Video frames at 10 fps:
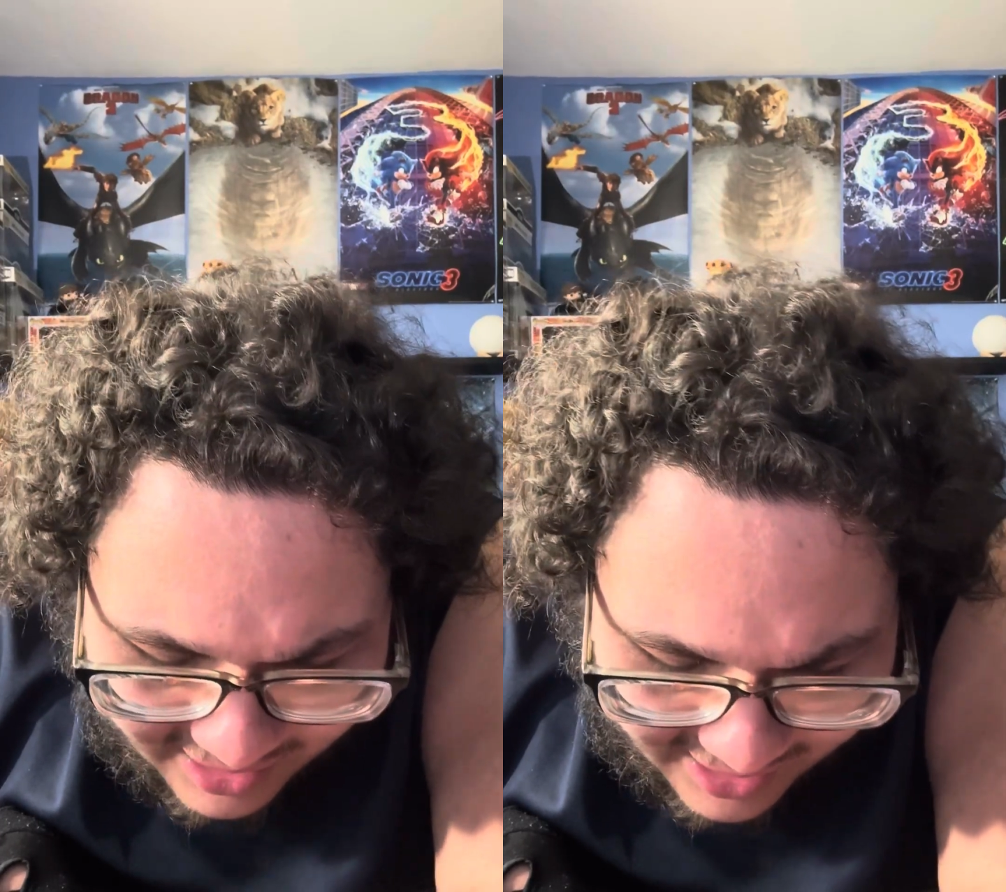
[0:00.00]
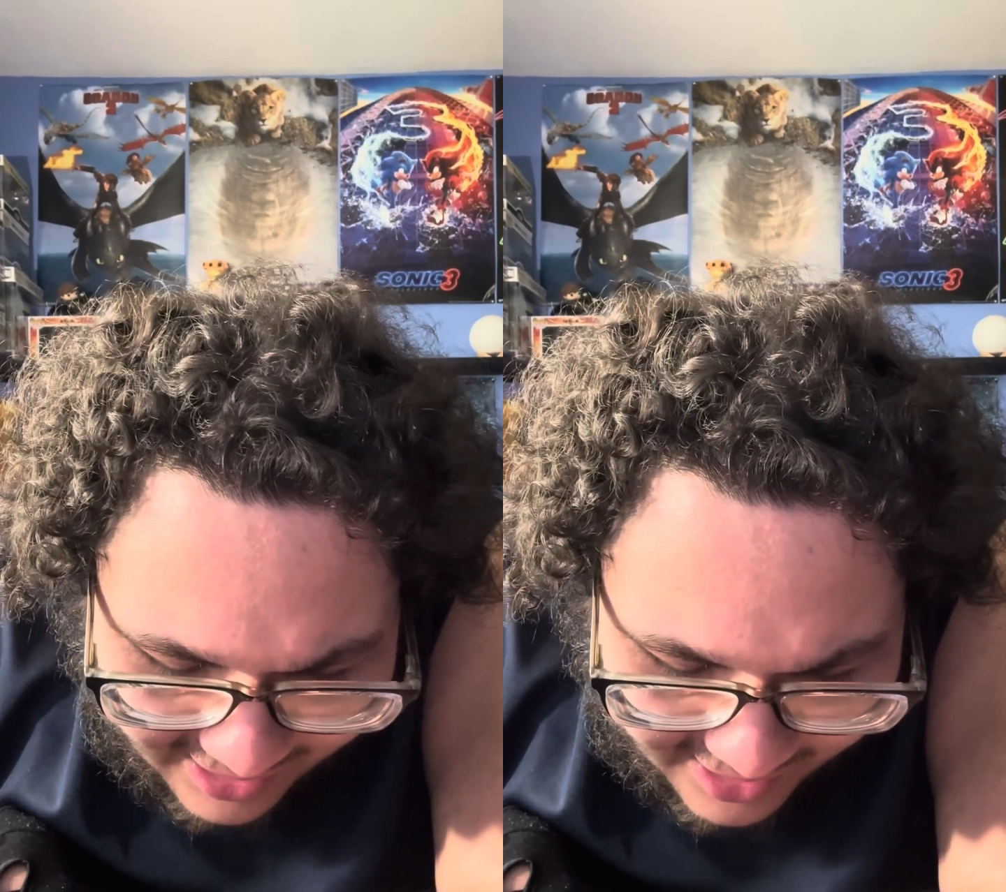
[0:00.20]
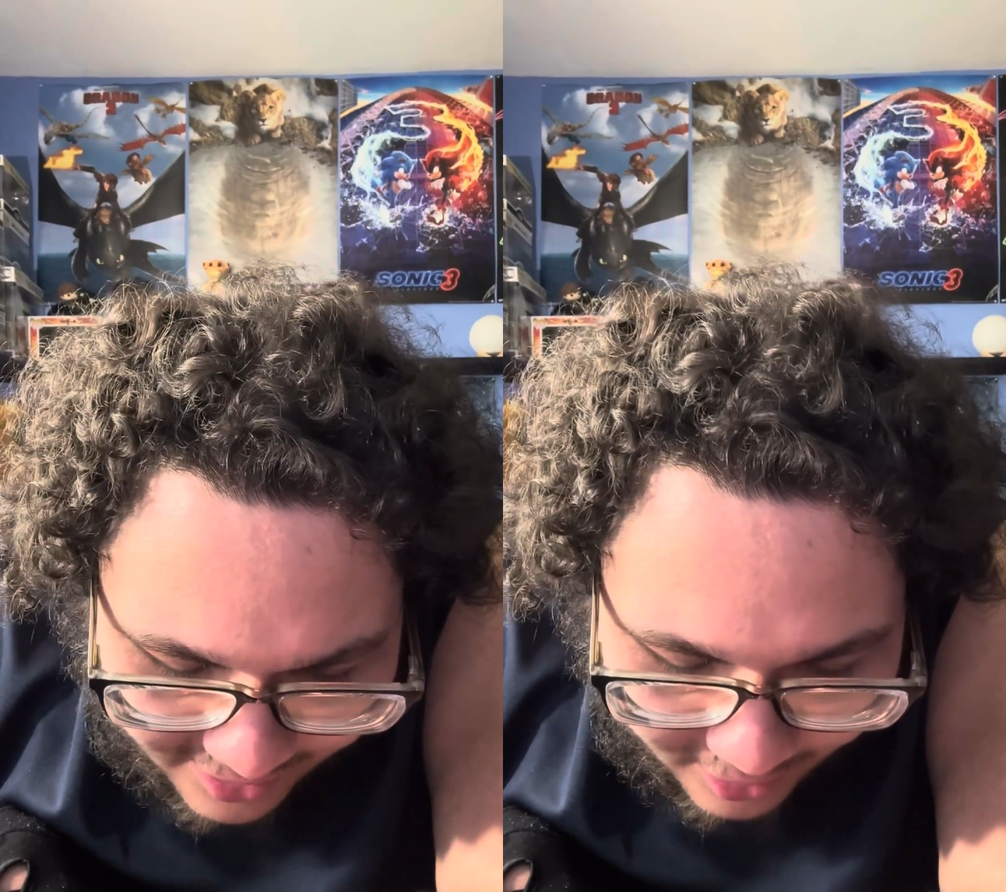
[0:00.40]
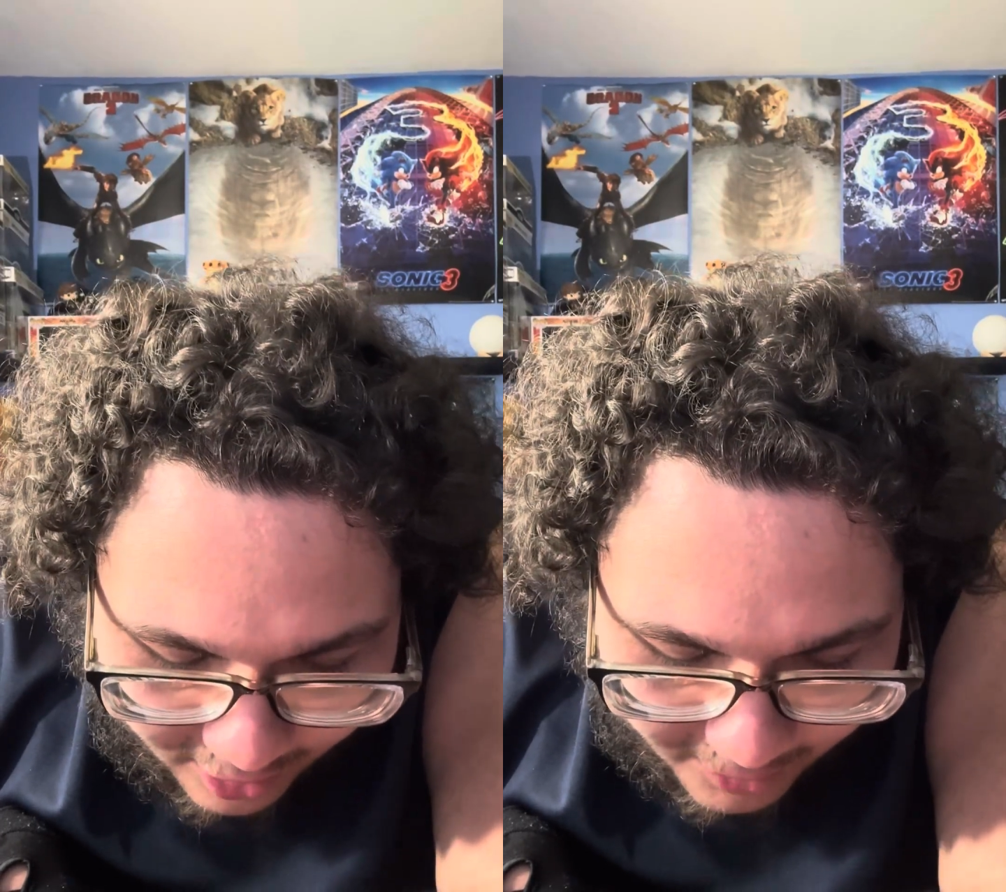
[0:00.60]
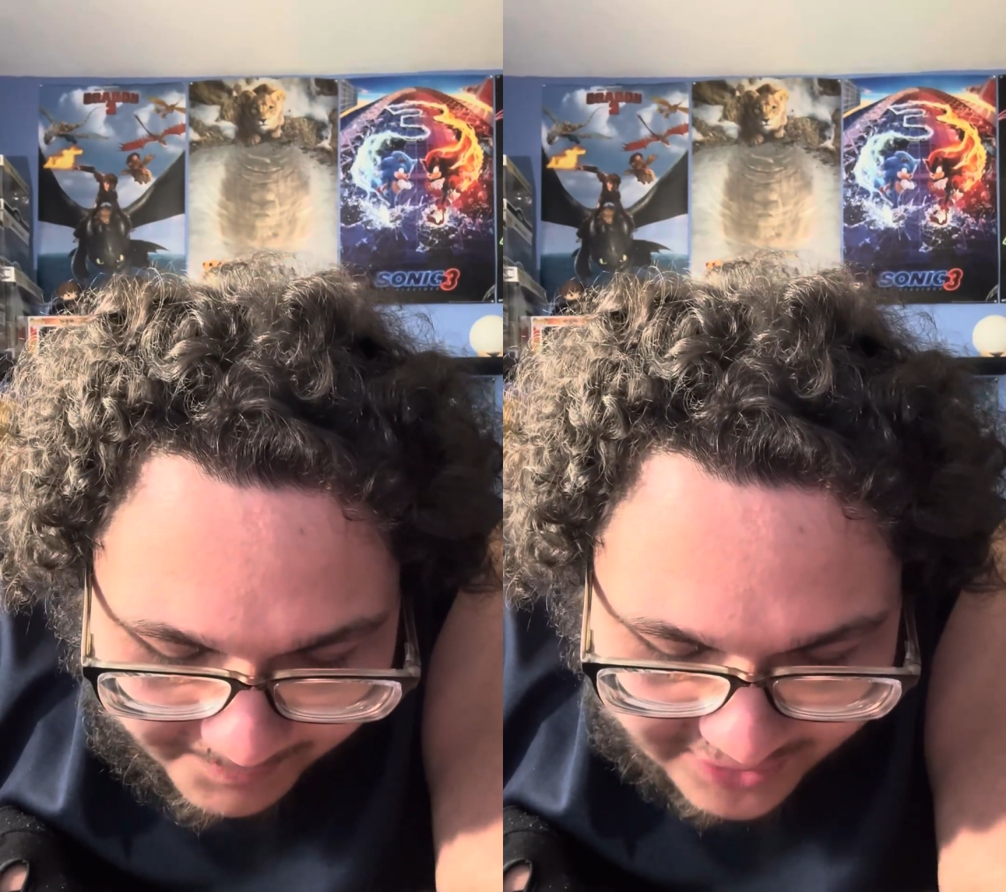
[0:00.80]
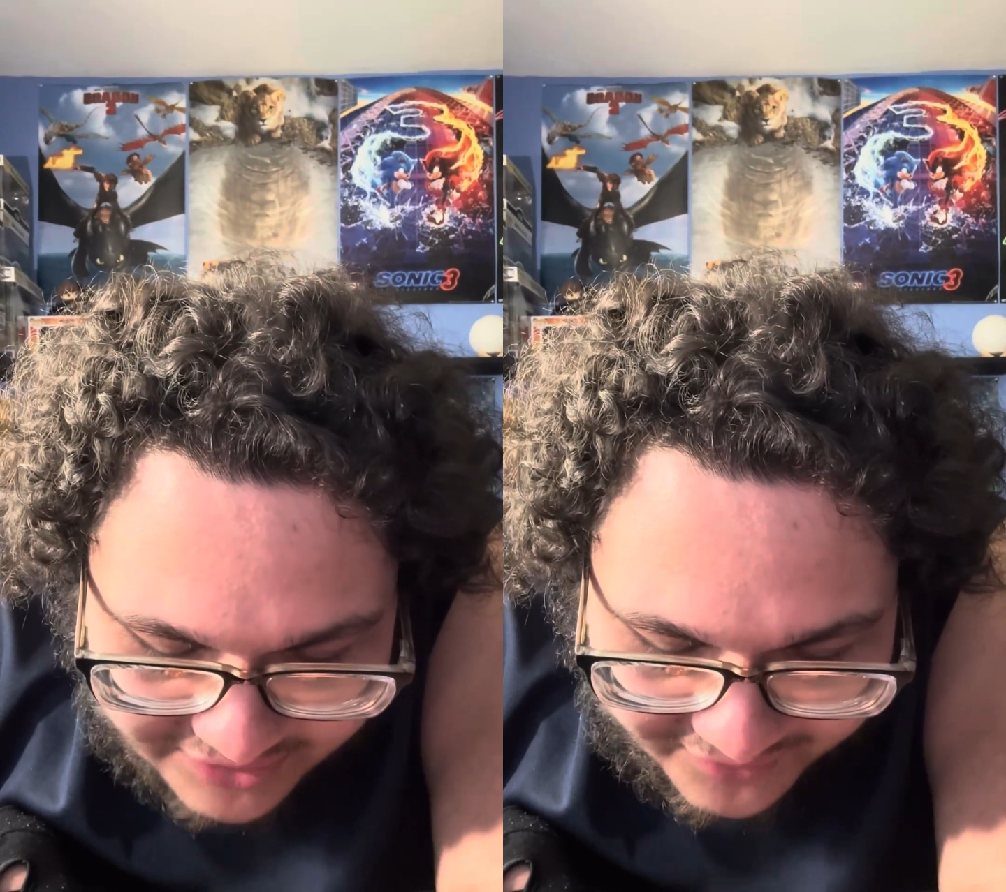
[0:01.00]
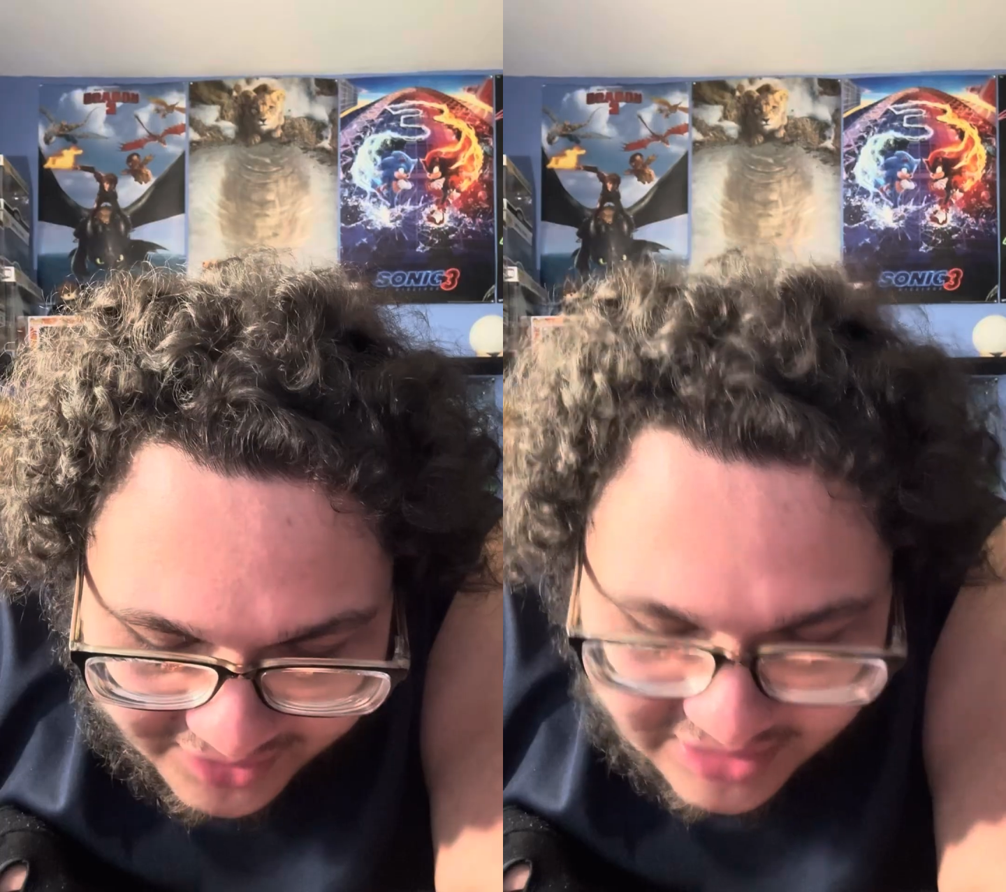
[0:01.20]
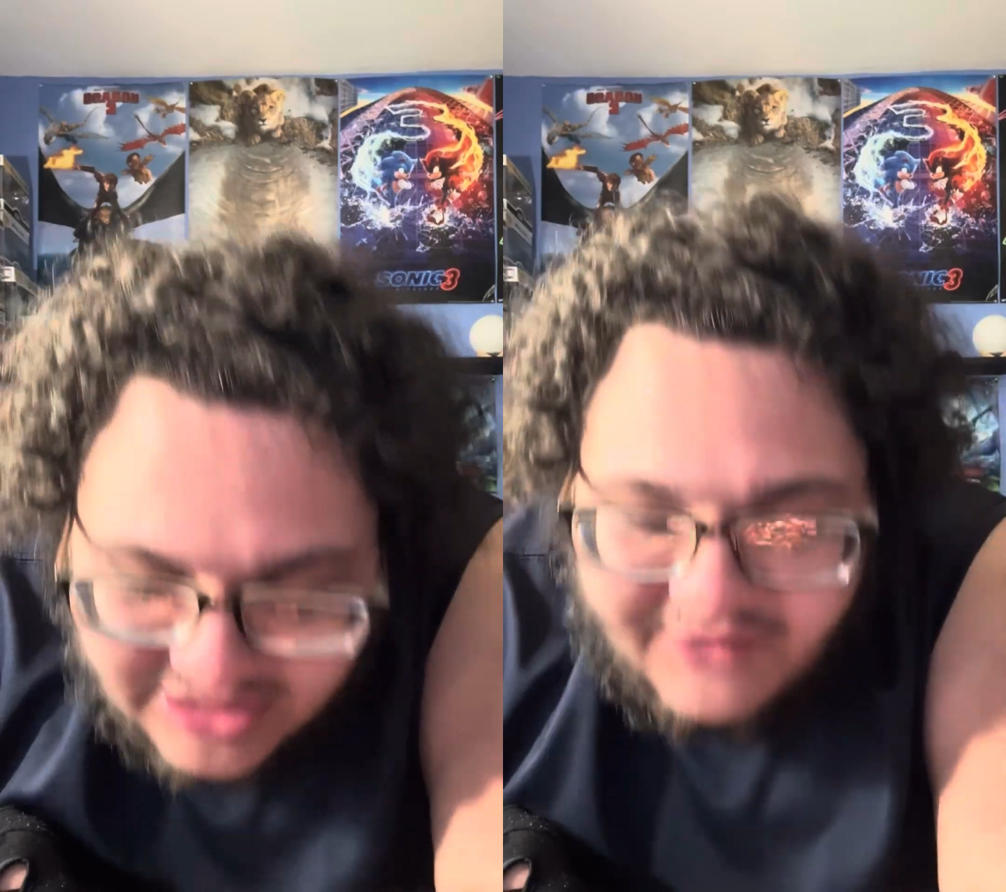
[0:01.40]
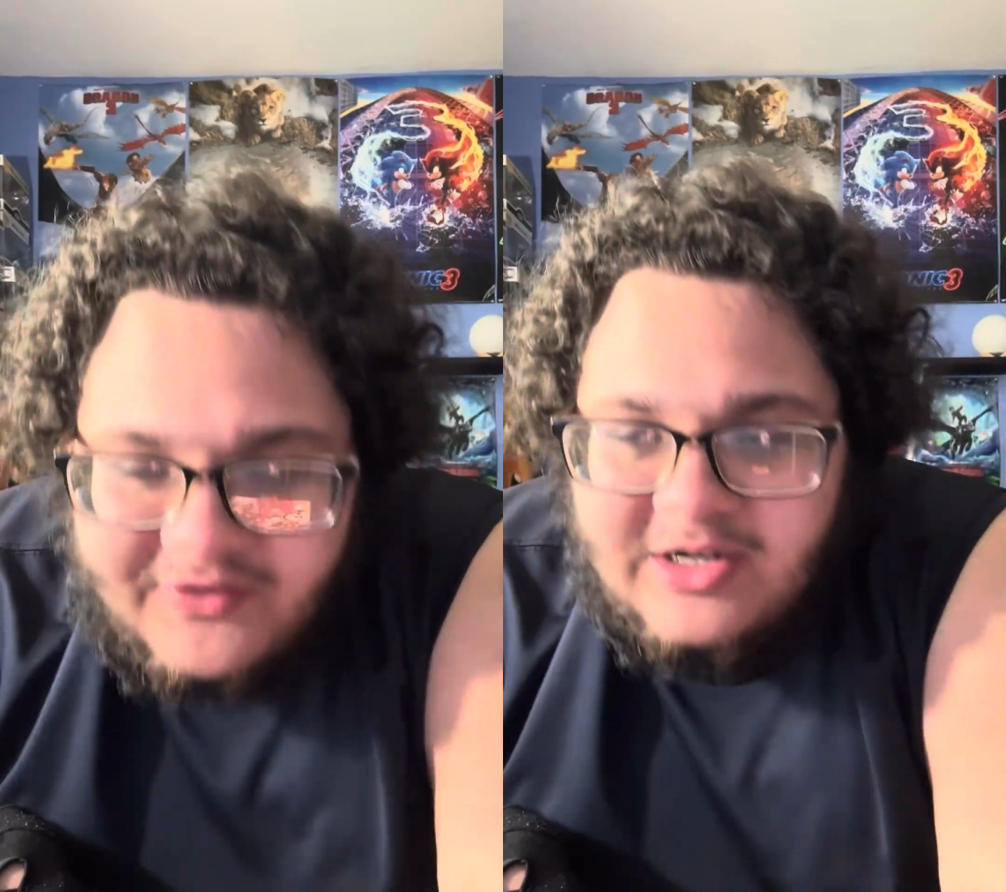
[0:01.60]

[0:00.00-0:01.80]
And a whole bunch of other stuff.